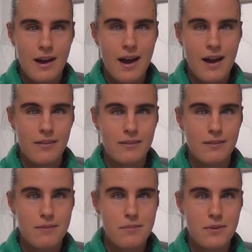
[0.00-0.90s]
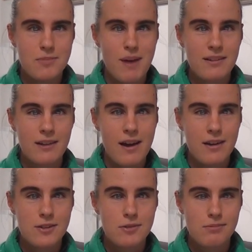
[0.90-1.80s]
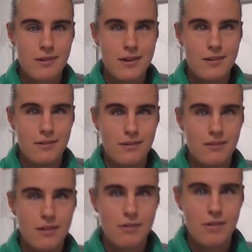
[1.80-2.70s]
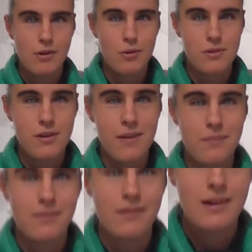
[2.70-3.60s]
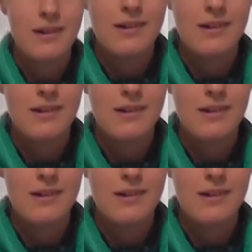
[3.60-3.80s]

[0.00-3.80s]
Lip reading: And these pancakes, we've cooked them